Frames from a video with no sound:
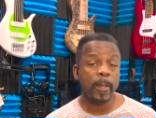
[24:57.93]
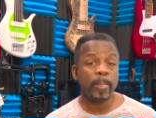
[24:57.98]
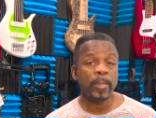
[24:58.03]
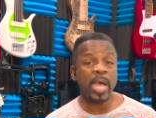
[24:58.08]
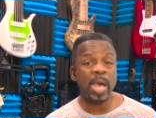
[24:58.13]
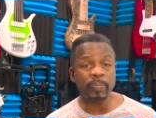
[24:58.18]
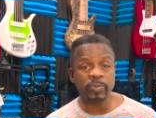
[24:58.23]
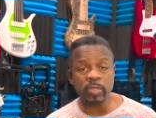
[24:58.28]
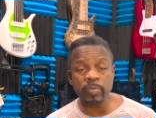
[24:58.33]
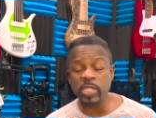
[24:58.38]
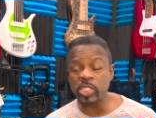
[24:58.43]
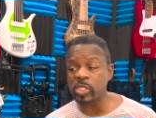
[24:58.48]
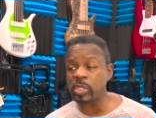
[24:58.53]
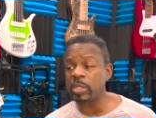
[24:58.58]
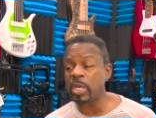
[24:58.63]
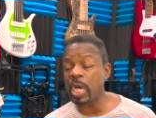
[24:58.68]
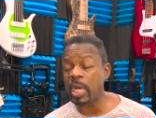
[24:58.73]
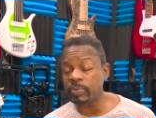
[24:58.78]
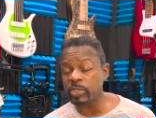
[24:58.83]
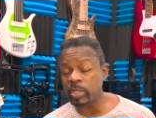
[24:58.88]
Optimistic,
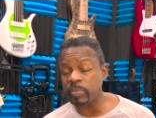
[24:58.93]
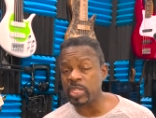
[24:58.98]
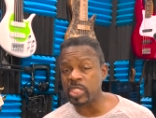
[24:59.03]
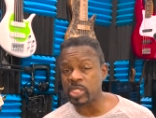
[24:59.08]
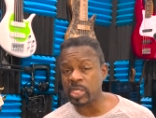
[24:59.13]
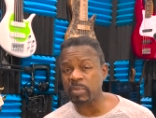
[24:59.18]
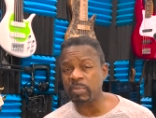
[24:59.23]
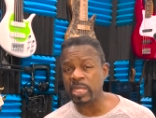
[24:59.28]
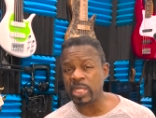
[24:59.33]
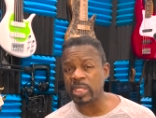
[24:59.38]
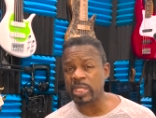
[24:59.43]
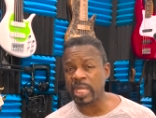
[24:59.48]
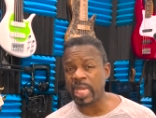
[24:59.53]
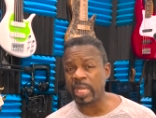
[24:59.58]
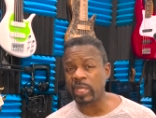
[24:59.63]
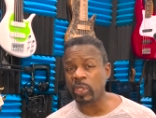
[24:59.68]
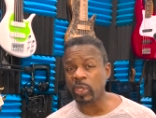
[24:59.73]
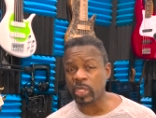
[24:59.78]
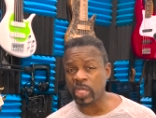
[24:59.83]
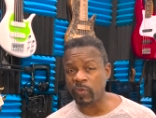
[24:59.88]
optimistic means
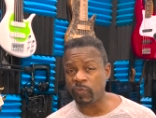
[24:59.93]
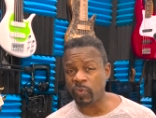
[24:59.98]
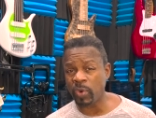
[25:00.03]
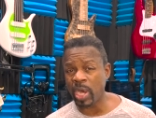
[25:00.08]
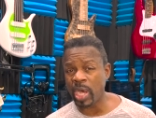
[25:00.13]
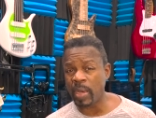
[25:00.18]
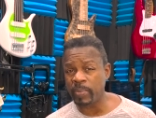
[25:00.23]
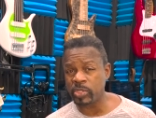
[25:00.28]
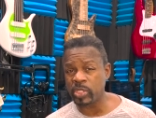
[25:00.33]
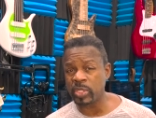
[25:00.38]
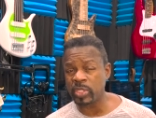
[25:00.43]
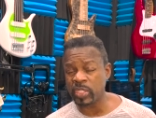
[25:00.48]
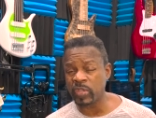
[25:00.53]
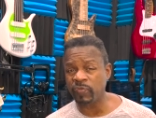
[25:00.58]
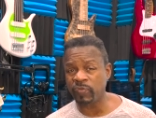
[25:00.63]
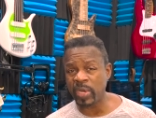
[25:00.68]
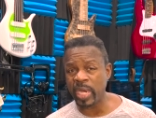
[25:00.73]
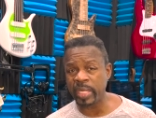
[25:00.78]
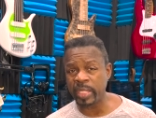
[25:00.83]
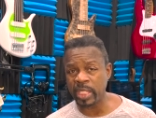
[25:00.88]
looking for options
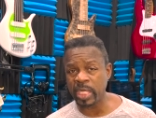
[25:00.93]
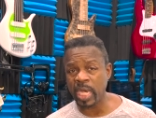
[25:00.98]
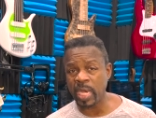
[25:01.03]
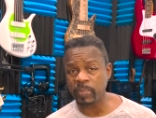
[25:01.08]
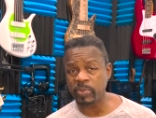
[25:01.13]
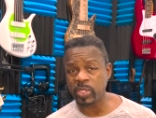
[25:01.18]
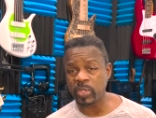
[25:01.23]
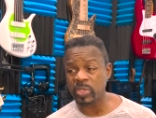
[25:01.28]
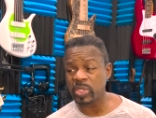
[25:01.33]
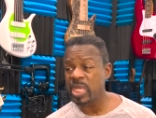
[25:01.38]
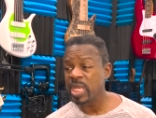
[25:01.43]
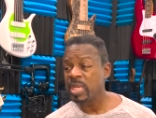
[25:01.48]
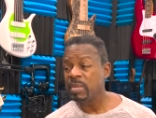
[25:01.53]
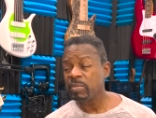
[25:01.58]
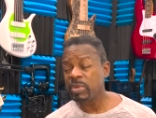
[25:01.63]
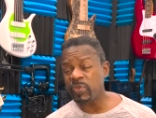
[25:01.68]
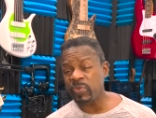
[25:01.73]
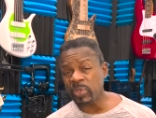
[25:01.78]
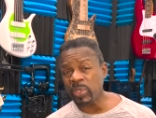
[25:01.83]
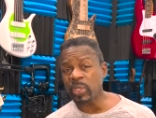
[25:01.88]
and finding options.
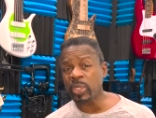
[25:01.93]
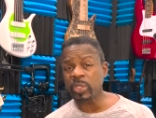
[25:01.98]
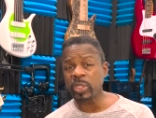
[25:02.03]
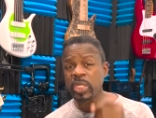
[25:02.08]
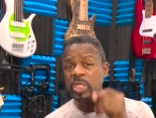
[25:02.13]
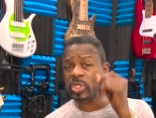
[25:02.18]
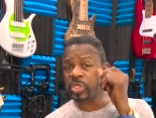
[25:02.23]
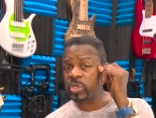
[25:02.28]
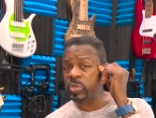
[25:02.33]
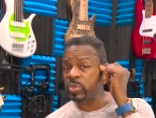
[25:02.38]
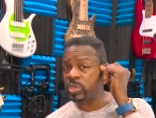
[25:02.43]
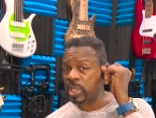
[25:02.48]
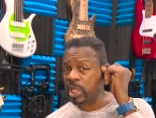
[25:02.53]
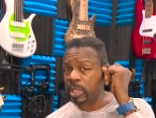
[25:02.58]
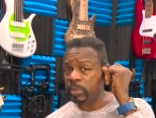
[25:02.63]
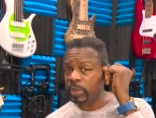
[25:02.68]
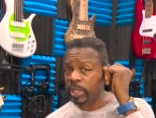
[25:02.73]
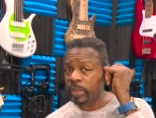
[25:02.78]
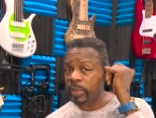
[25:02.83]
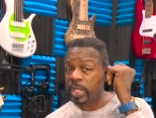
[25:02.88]
But if you look at these two
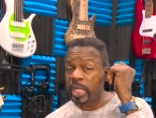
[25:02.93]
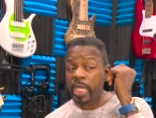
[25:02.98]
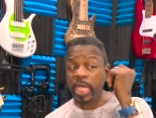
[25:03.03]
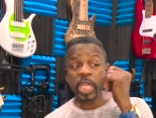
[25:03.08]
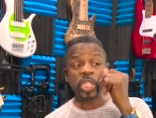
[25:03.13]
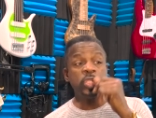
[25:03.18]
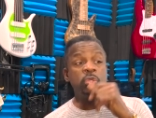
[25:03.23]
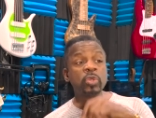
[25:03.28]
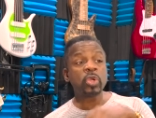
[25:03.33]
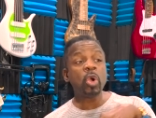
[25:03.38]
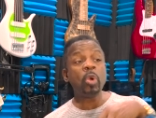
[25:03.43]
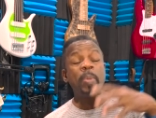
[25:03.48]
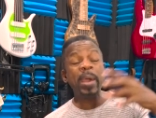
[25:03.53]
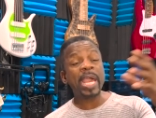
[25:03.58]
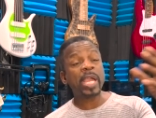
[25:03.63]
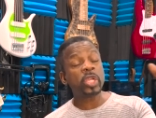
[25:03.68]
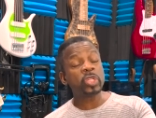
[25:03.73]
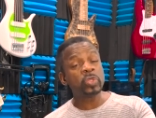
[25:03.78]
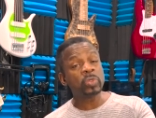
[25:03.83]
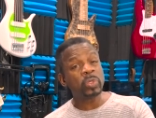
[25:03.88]
gentlemen and you go
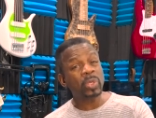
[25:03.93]
back and you